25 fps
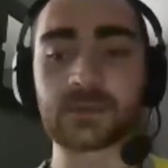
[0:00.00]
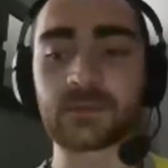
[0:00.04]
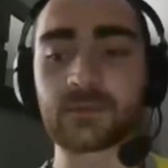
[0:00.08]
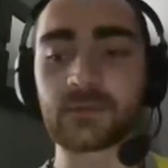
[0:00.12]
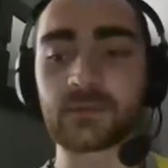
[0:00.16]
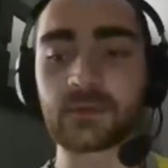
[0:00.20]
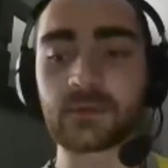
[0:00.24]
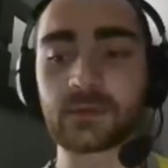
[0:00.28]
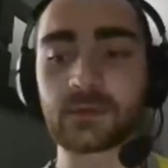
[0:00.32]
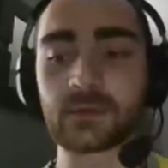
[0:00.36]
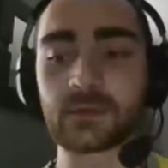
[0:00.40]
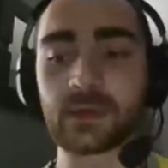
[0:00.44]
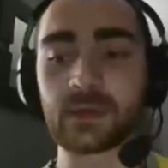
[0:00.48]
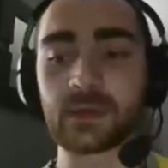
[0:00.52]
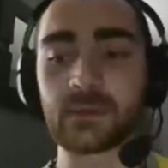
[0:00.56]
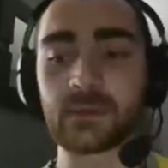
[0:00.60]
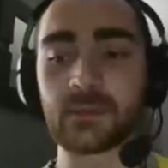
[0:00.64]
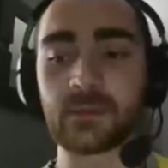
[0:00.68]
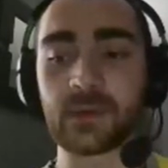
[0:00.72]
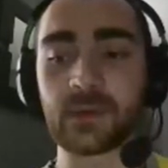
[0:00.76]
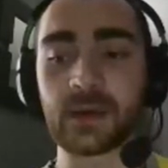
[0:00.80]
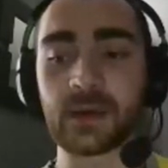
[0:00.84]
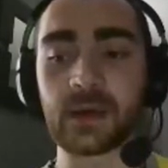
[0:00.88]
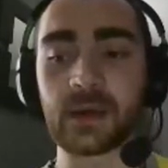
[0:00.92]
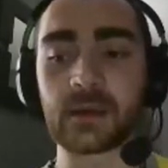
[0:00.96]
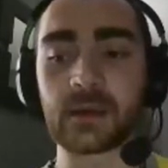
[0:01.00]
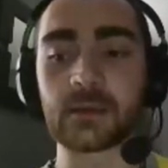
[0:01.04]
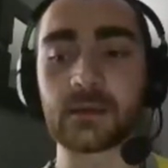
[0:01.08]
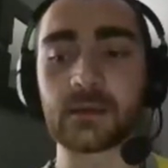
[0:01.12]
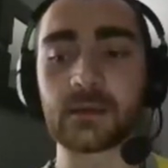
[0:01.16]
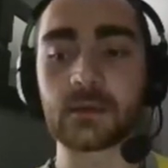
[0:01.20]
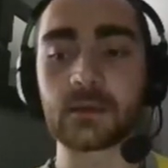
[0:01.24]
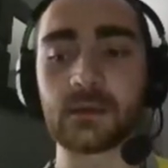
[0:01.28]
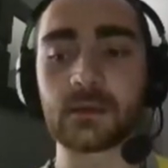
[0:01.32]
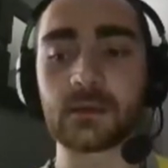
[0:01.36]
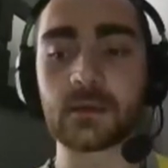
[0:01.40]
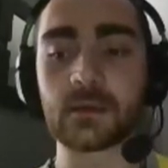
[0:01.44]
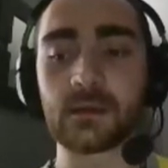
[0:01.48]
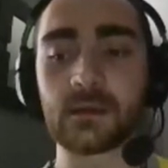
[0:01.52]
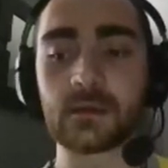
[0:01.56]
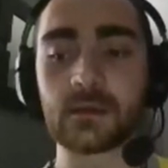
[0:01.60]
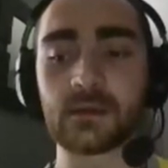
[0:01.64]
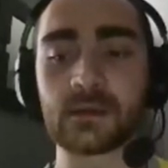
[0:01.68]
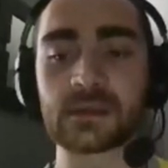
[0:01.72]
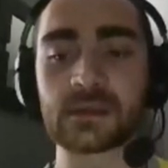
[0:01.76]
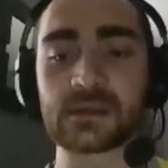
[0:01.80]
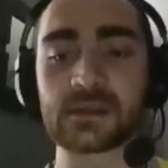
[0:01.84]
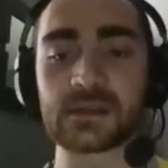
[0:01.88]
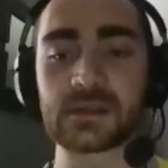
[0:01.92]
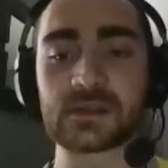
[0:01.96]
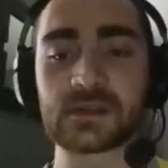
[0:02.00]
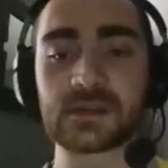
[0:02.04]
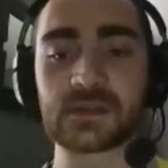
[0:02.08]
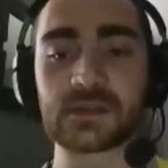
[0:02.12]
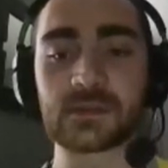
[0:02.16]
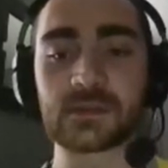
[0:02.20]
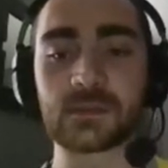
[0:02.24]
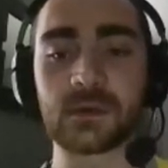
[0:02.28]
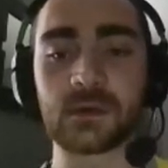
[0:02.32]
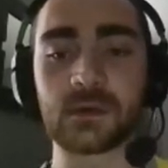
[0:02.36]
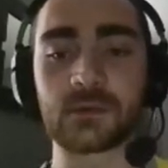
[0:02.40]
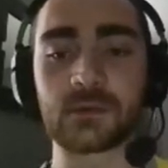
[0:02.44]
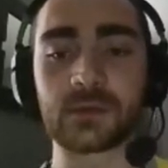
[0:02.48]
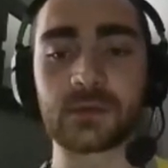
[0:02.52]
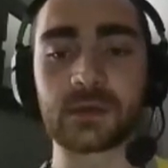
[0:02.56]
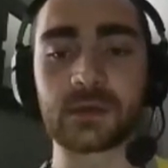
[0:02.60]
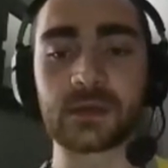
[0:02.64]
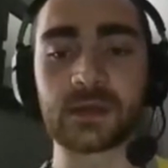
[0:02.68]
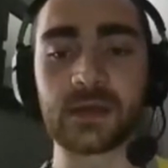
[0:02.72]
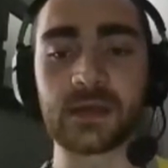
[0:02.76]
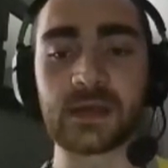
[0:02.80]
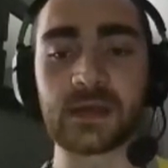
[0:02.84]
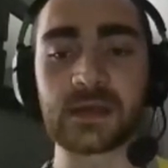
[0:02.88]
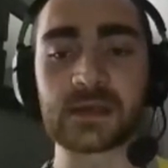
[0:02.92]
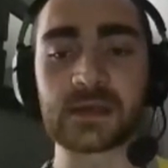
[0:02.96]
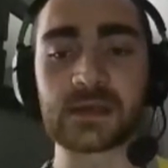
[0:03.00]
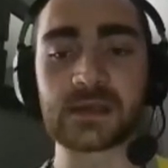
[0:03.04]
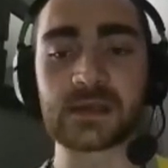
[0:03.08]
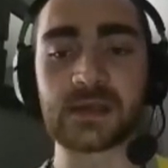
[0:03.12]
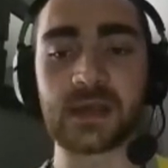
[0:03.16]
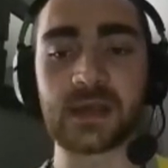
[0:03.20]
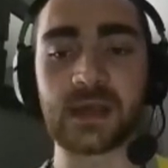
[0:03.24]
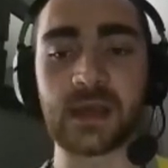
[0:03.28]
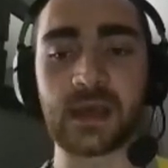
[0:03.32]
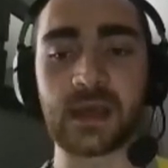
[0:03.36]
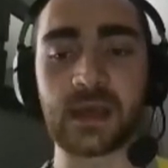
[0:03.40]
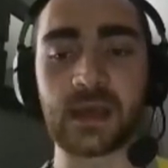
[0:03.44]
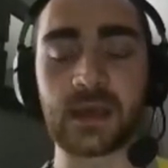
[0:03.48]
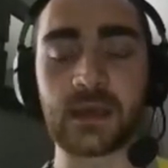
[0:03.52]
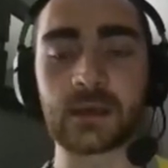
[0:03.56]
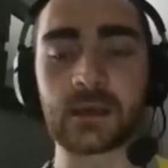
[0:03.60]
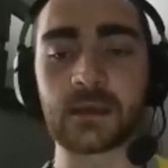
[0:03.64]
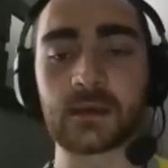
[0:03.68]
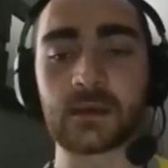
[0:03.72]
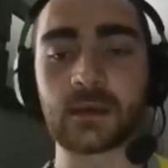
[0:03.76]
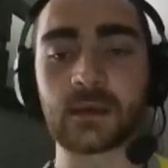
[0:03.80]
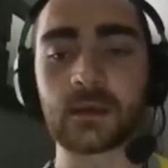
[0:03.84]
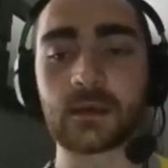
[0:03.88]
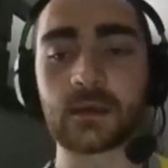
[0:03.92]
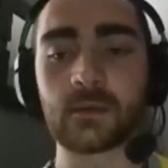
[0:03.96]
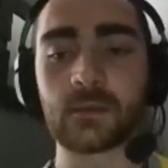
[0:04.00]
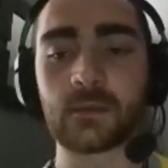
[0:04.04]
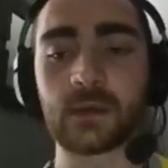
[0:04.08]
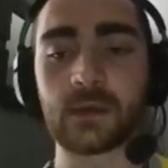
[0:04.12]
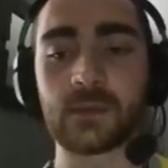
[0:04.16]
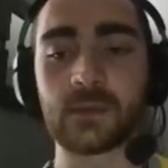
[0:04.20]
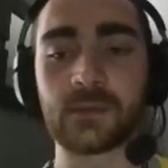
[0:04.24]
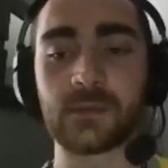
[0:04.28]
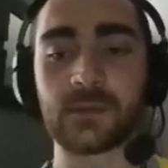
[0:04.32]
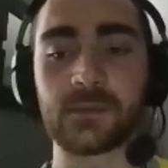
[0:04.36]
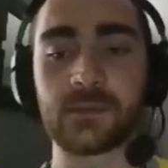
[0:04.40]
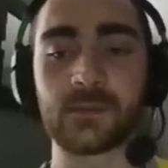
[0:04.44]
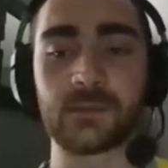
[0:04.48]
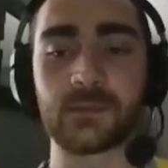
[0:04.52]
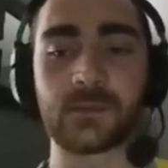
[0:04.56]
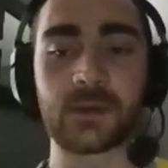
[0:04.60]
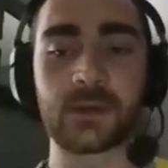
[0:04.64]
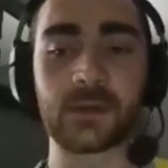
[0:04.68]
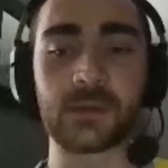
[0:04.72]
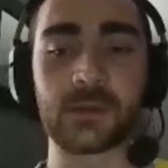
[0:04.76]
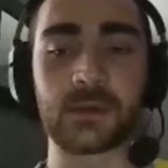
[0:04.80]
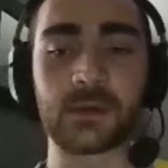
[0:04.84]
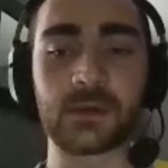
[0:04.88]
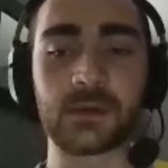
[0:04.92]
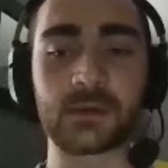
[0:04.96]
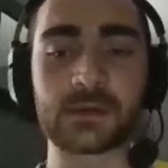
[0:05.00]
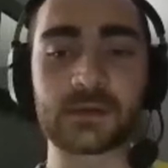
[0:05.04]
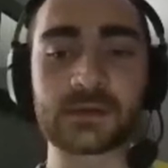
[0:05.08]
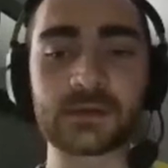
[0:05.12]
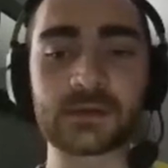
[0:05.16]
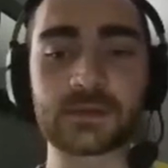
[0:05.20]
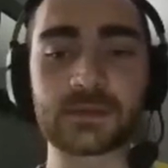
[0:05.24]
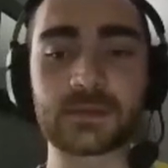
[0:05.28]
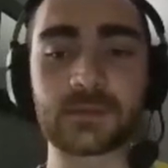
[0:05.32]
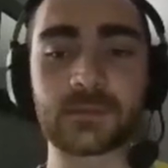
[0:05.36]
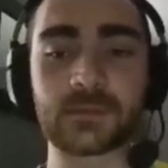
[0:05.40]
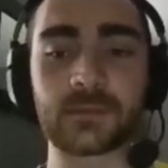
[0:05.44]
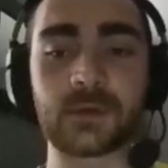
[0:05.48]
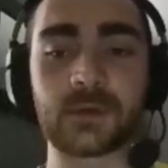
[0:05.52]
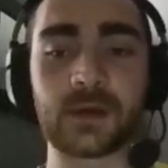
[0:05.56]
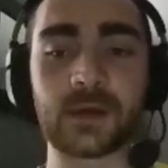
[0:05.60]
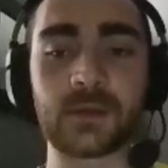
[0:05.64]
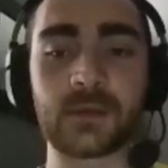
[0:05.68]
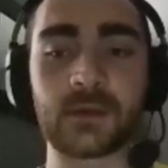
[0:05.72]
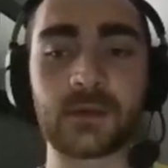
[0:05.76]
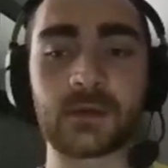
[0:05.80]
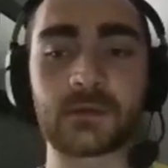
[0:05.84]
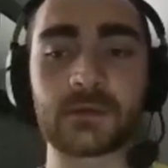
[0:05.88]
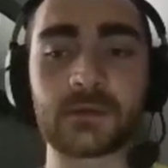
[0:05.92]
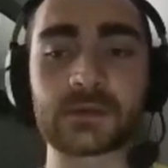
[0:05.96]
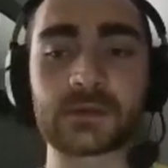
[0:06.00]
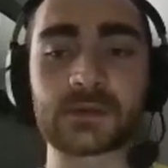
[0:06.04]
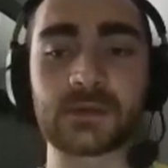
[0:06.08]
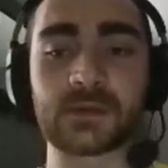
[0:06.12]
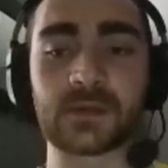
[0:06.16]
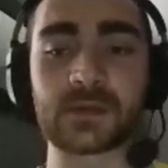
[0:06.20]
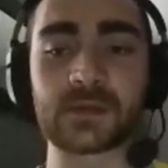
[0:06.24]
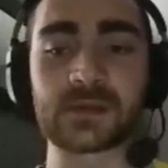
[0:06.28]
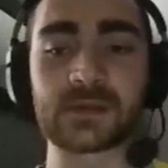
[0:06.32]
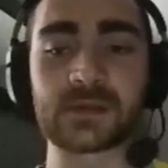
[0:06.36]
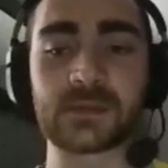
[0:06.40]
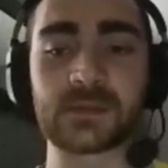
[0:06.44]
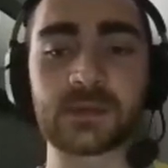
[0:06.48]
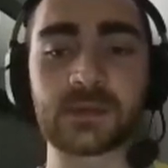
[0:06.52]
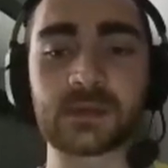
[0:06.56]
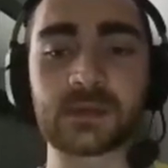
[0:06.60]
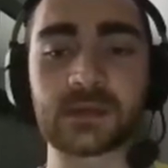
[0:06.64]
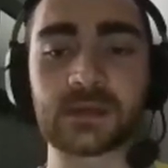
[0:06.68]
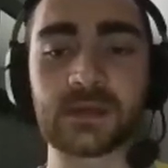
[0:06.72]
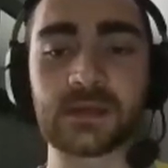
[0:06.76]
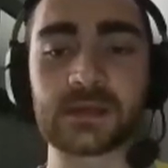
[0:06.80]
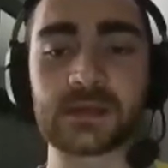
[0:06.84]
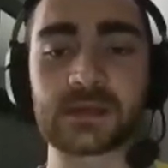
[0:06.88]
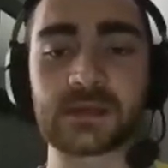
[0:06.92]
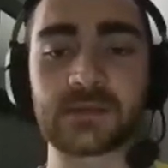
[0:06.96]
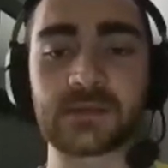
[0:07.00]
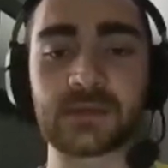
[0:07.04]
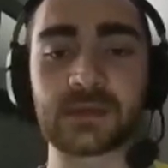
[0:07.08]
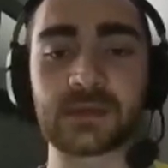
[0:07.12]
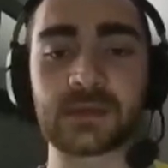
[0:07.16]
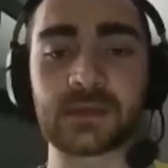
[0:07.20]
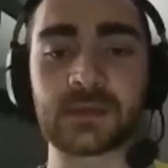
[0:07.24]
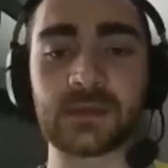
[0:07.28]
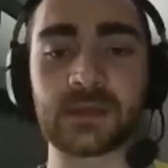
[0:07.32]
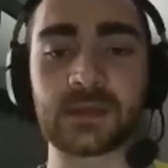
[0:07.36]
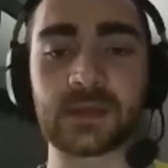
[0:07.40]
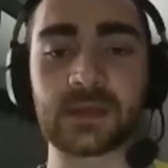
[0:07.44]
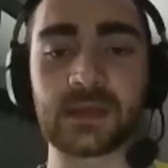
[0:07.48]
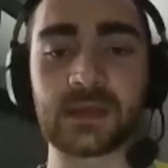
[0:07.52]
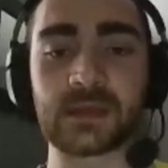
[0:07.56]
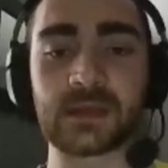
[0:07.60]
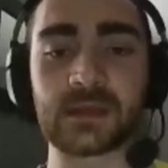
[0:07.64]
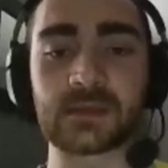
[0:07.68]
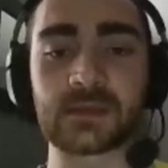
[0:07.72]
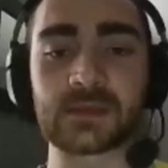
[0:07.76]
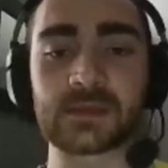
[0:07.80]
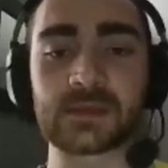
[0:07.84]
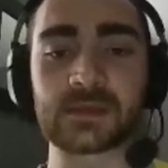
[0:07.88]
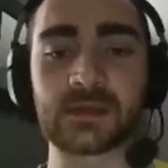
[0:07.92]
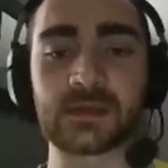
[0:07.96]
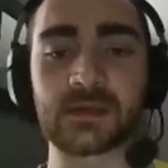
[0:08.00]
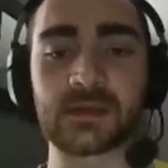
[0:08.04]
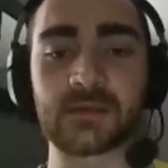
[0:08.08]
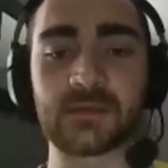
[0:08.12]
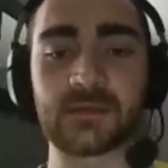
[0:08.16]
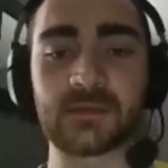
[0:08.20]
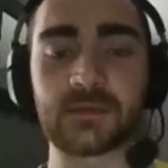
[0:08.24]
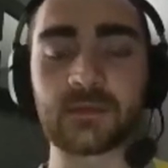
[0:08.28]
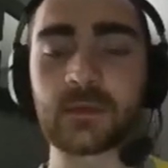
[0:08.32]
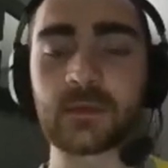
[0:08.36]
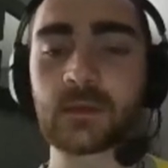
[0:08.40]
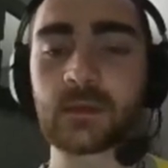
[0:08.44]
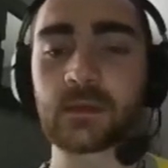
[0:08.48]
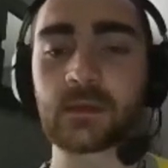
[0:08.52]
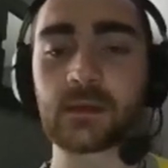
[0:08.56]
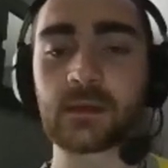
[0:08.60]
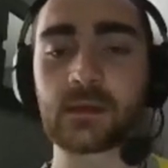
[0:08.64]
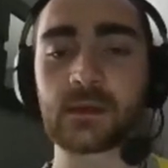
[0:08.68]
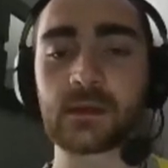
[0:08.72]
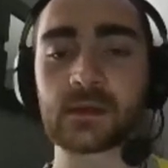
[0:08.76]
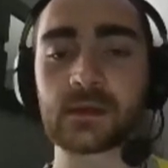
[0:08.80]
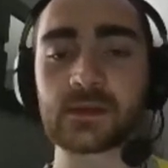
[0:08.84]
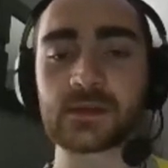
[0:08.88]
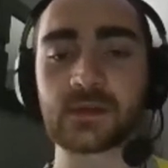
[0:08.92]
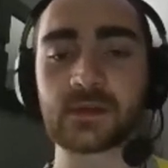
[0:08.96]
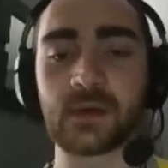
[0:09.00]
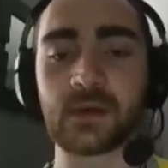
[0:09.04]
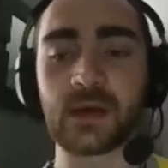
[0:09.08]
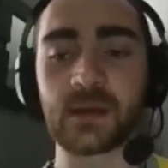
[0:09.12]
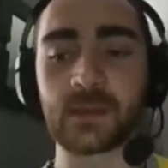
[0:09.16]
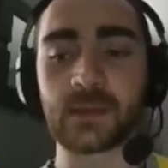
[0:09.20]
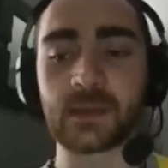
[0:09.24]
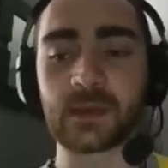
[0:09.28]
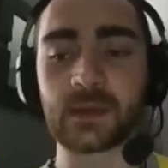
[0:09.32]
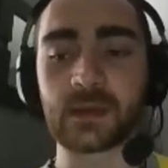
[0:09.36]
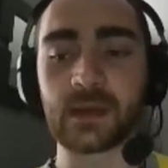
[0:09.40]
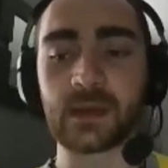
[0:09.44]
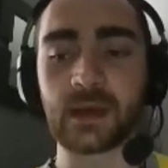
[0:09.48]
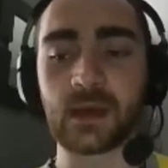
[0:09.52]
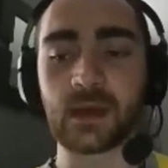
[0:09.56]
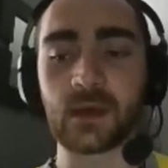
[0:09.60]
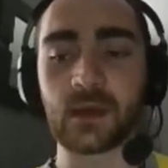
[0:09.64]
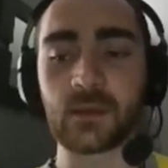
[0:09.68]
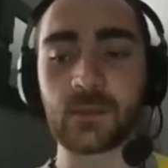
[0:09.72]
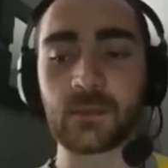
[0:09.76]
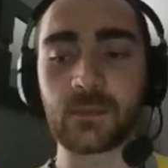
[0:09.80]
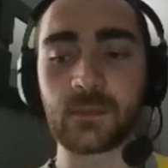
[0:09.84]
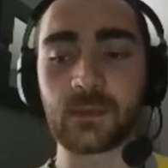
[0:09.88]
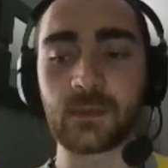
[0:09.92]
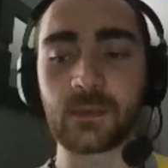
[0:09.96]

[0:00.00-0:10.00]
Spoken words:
for three, but this is Jamal realizing that, hey, my primary responsibilities have eliminated themselves. So I'm going to help